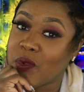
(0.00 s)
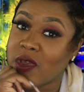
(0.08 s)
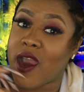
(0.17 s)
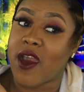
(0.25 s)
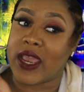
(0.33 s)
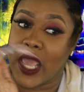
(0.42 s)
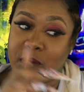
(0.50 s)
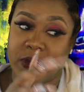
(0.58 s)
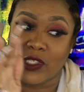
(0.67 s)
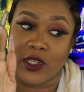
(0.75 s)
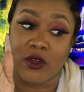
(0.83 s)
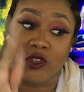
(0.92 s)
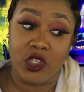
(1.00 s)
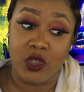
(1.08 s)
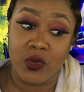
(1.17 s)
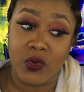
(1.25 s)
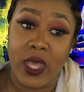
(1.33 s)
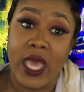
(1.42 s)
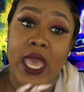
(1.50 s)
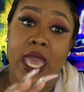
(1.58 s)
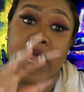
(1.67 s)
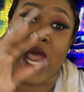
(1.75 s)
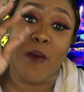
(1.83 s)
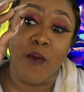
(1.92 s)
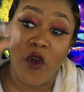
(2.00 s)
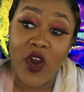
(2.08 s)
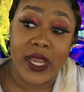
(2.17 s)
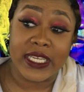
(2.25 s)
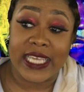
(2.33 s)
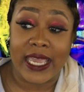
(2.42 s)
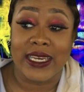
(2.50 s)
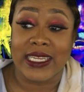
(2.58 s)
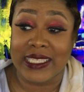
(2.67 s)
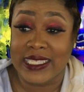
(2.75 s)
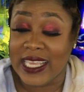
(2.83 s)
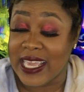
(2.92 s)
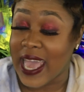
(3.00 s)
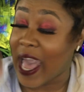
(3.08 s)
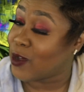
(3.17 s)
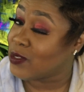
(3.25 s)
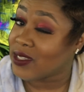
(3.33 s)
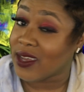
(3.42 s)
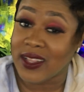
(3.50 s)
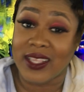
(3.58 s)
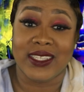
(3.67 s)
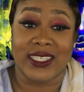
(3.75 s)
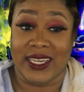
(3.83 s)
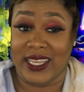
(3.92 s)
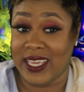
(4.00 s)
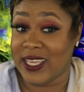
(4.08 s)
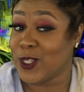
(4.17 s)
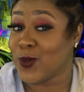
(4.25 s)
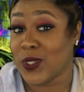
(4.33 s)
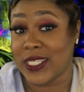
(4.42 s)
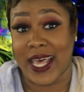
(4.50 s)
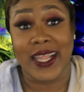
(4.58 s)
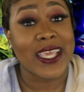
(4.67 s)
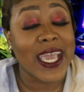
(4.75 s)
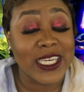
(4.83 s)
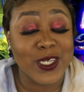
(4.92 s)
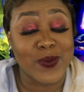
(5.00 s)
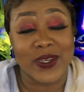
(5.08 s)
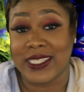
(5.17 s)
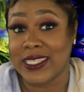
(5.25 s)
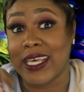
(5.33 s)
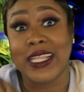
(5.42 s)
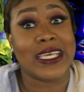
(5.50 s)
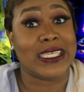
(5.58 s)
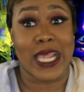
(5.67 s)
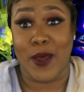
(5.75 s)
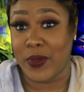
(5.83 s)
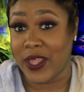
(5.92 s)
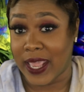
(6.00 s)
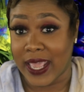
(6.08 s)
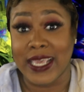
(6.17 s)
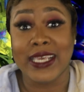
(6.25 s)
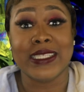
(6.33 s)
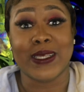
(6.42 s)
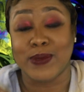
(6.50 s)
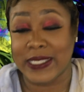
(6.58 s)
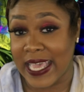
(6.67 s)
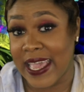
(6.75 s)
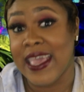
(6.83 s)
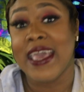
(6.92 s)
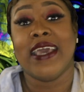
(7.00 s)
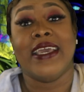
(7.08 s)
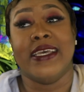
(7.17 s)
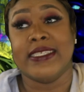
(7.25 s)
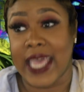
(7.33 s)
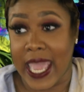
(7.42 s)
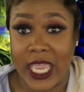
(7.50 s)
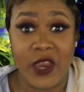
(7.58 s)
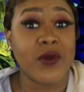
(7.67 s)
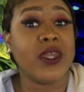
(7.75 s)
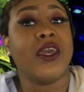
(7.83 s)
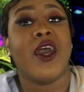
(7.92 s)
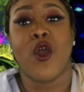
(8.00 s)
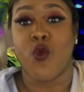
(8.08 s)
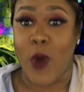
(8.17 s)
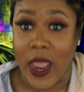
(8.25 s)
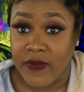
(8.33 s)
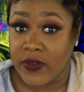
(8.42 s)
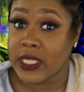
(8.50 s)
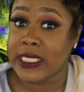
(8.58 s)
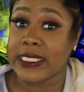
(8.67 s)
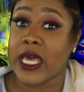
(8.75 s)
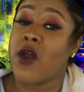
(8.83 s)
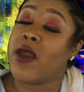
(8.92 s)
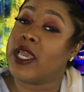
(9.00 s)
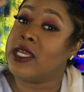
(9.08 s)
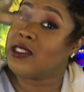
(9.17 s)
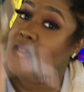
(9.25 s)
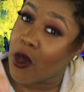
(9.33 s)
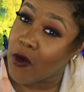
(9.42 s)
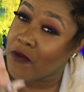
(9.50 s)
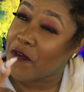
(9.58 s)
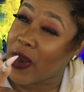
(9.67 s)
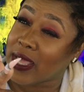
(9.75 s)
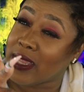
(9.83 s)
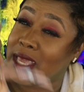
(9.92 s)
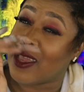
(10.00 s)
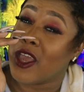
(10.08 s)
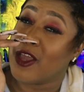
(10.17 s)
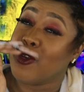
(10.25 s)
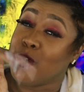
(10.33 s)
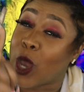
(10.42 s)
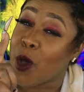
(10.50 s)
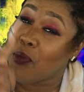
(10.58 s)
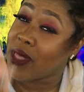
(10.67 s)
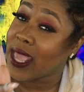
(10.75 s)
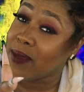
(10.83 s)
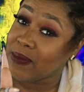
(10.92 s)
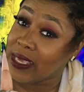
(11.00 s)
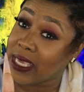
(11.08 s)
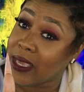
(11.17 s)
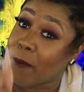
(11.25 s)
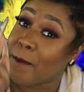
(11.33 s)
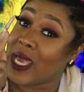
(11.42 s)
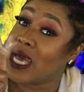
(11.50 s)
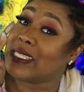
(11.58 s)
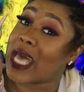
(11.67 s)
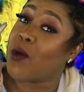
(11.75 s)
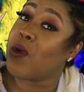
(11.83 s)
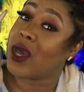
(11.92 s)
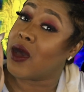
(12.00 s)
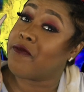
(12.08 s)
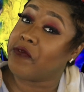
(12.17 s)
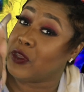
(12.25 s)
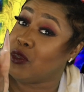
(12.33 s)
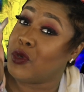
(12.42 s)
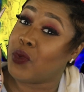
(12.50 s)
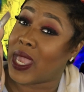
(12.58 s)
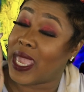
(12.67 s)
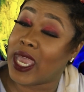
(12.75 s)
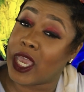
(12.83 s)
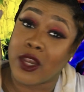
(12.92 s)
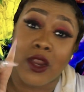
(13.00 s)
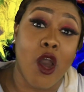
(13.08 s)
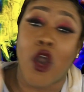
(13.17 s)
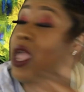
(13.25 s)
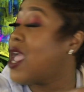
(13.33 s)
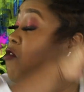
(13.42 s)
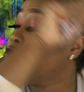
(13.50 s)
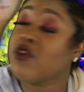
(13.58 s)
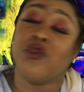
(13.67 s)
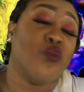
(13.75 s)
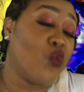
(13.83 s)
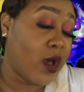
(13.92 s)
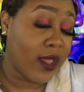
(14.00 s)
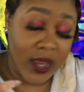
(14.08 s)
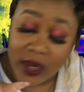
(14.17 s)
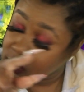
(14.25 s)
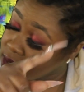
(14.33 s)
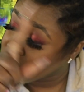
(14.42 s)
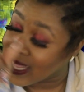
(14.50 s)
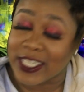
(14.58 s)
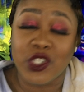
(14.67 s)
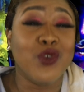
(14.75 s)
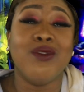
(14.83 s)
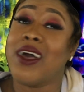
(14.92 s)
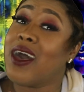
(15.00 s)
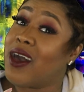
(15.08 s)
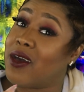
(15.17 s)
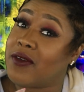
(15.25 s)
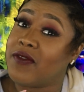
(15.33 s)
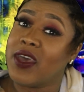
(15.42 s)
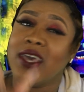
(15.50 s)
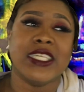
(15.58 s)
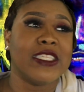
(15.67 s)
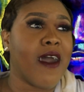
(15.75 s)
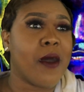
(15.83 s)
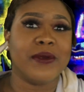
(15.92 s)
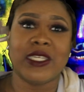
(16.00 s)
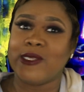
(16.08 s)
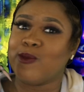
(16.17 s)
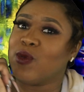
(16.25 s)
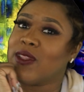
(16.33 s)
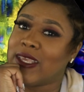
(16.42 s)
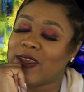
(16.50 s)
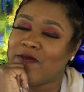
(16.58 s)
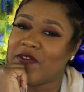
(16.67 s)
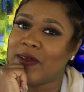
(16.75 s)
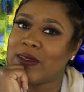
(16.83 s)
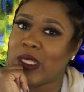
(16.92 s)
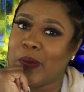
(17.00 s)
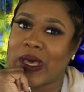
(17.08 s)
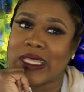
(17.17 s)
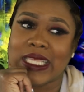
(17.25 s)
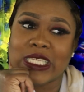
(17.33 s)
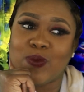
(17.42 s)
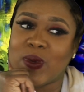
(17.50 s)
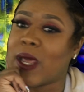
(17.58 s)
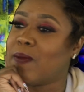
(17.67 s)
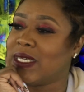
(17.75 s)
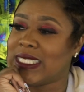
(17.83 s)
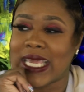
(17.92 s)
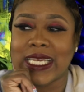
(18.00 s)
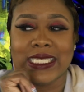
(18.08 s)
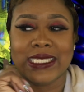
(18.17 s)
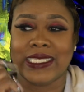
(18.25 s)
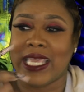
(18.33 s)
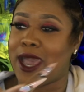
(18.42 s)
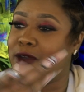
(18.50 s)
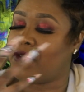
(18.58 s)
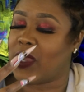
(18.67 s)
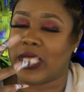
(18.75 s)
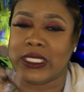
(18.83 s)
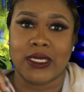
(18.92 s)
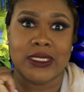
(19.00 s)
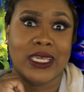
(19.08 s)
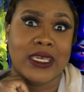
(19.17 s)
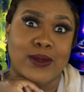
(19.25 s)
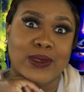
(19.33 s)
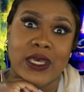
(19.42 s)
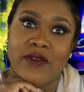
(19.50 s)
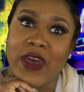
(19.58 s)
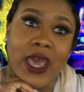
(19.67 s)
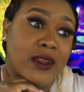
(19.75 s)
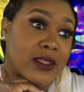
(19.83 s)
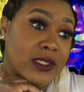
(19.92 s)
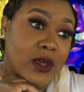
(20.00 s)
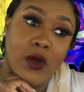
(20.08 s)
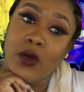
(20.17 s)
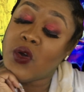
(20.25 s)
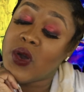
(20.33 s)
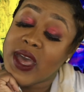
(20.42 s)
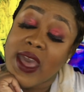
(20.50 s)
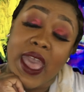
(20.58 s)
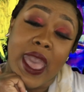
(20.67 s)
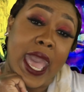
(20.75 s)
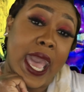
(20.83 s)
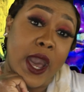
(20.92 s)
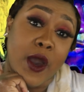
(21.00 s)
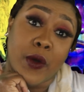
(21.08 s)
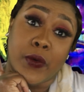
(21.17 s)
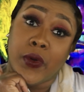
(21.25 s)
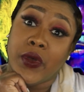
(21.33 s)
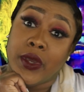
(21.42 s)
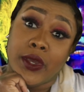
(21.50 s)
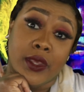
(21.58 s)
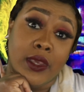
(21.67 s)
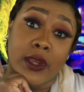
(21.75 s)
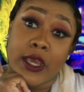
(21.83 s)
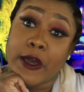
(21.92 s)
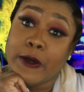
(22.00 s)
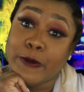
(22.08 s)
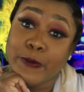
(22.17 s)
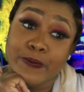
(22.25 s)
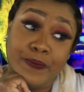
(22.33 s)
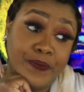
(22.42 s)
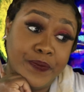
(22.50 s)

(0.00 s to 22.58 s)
we are in episode two, and I'm more excited to see how Scully is going to get his retaliation, because Scully is not playing. He is upset, he is angry, rightfully so, and he told Franklin, don't play me, because I will come for you and everyone that you love. So I'm just really confused about this, but I'm excited to see how Franklin's going to dig himself out of this hole, how, you know,